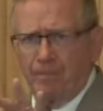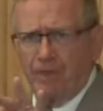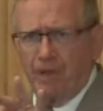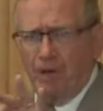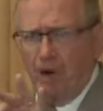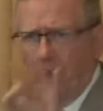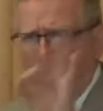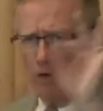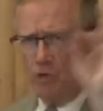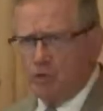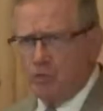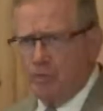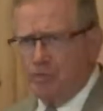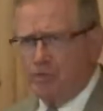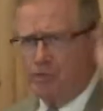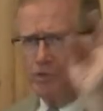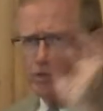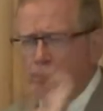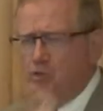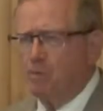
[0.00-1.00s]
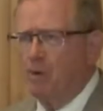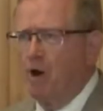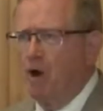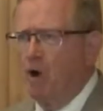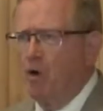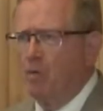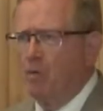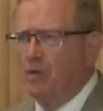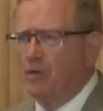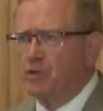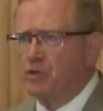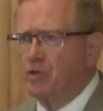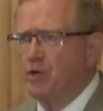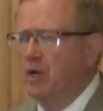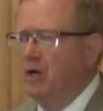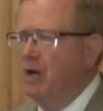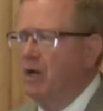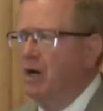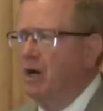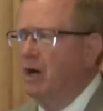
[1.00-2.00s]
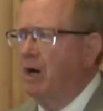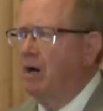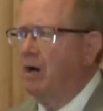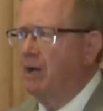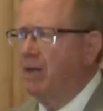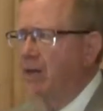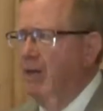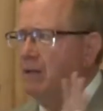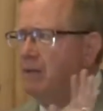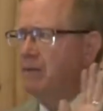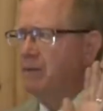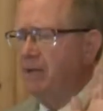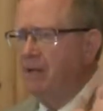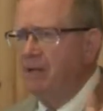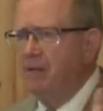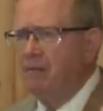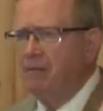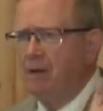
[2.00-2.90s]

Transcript: large ones and small ones, in